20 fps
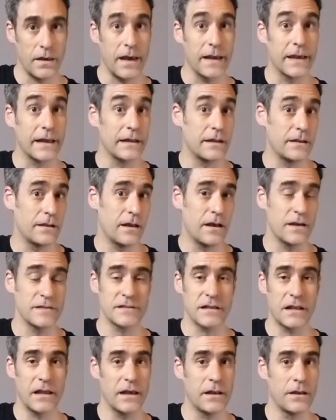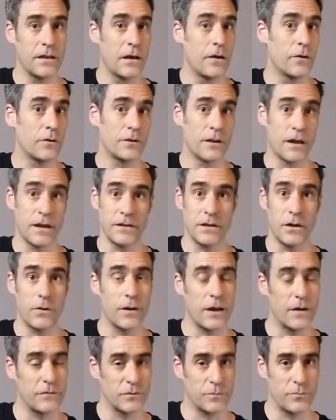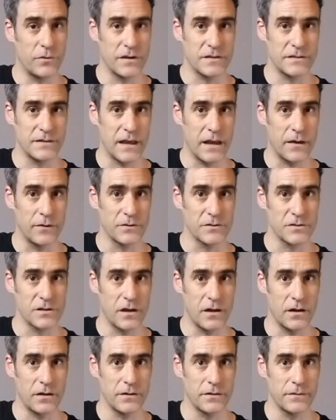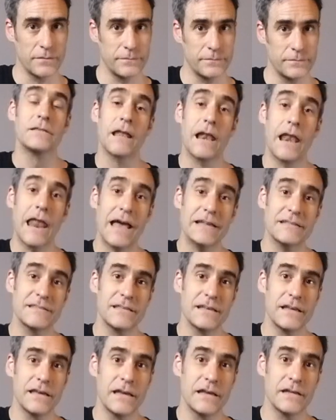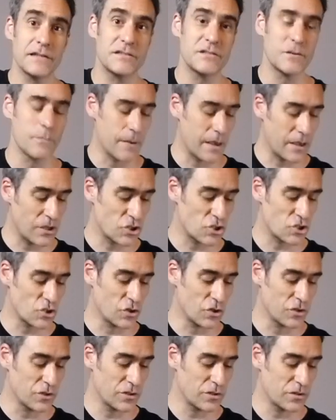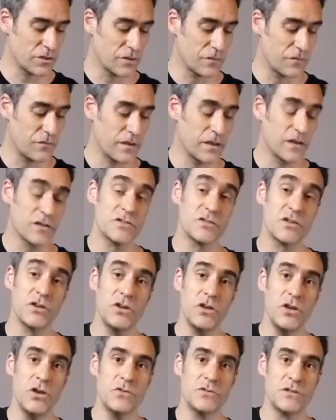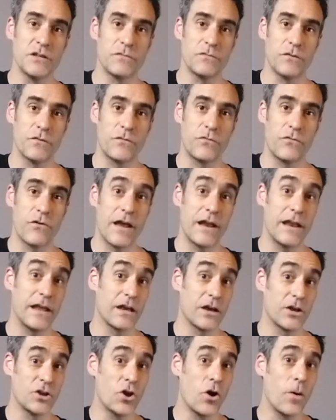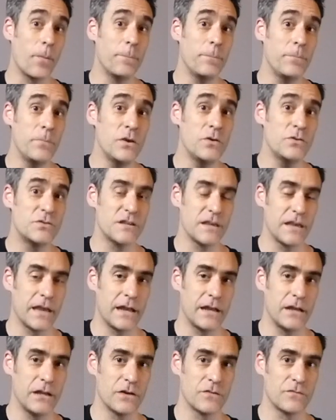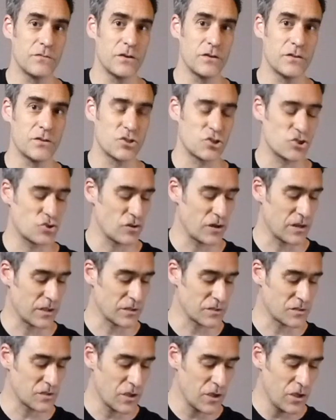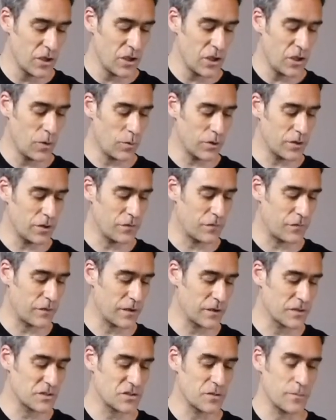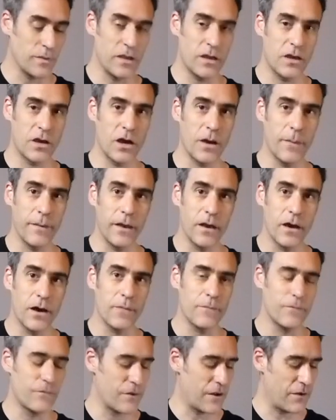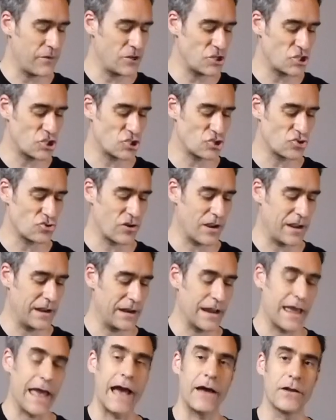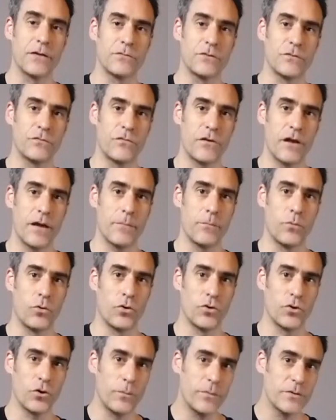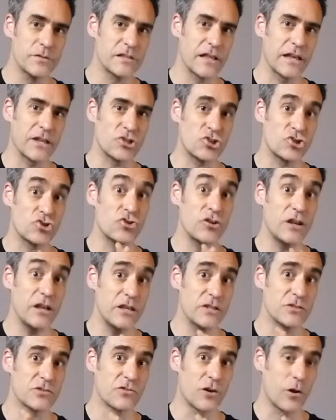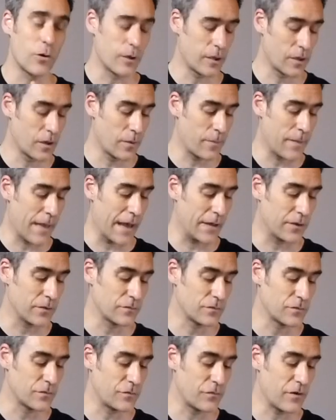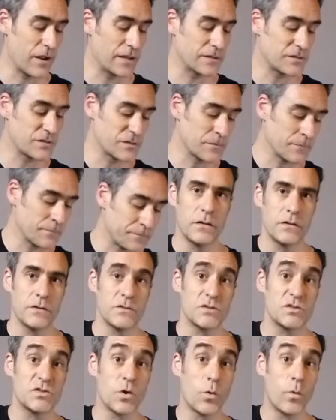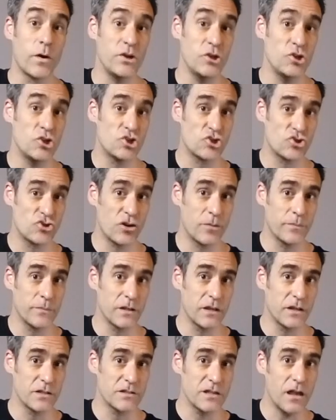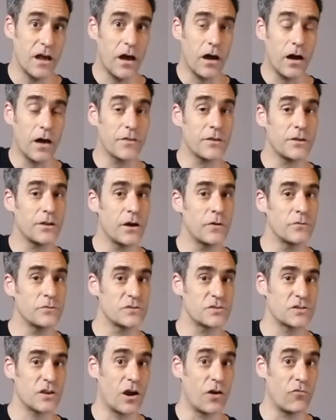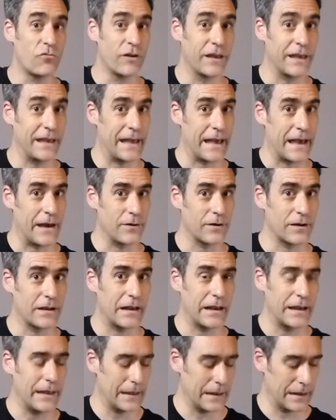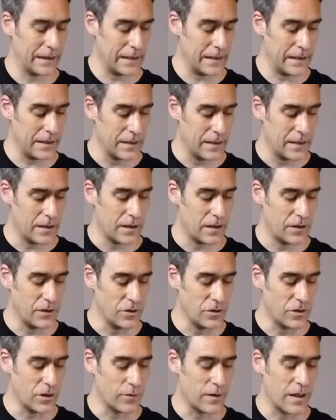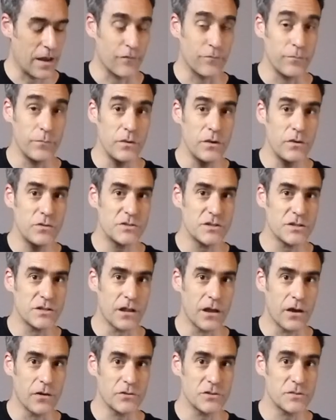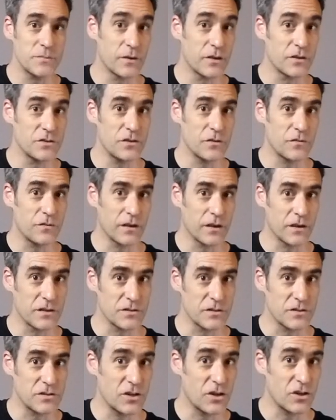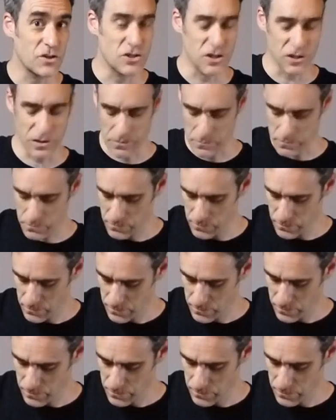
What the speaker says: I get a nice clear note and I don't have to press down as hard. The last thing is to make sure that the fingers that you're using for fretting are not muting any of the other strings. You want your fingers to be coming up very straight out of the fretboard, almost like trees growing up out of the frets. So when you strum the guitar, the notes are ringing out clearly and you don't have muted notes because your fingers are touching them.